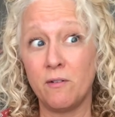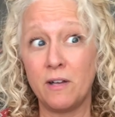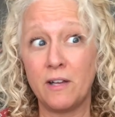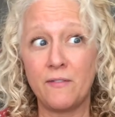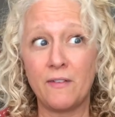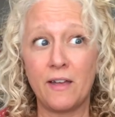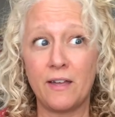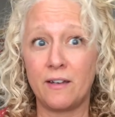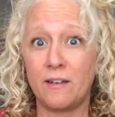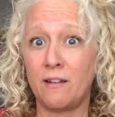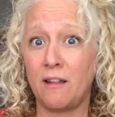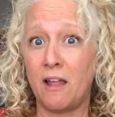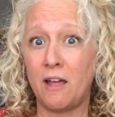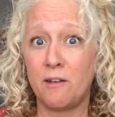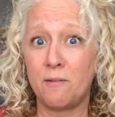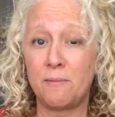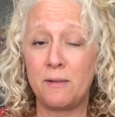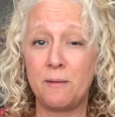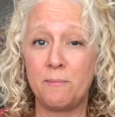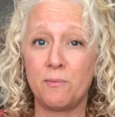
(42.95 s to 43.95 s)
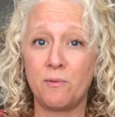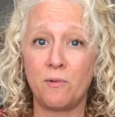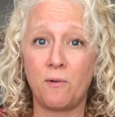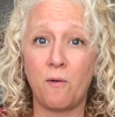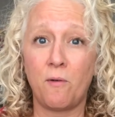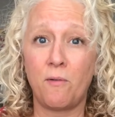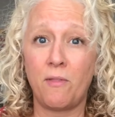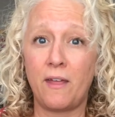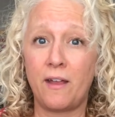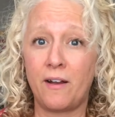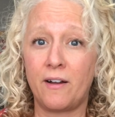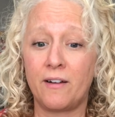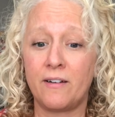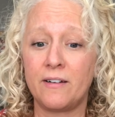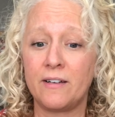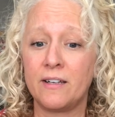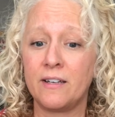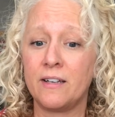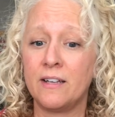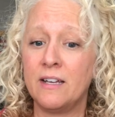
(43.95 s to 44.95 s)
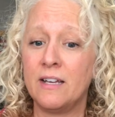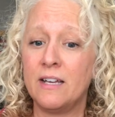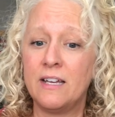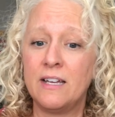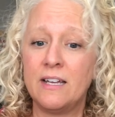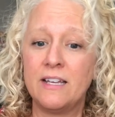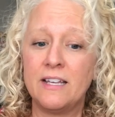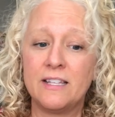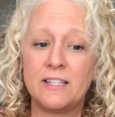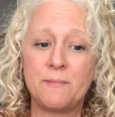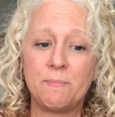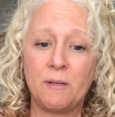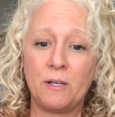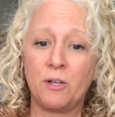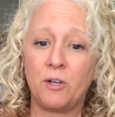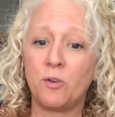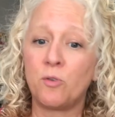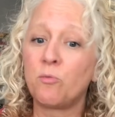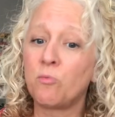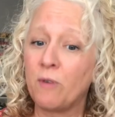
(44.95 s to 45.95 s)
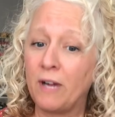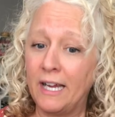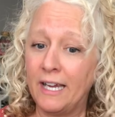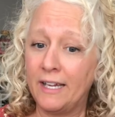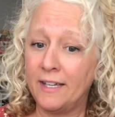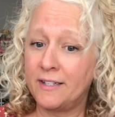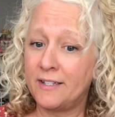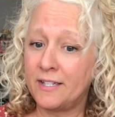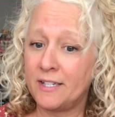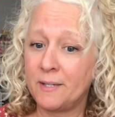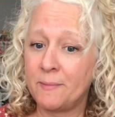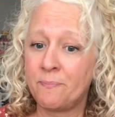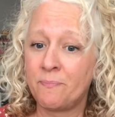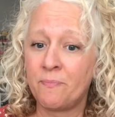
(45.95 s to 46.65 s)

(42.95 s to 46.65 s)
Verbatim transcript: I've had a lot of people go there and it's been great.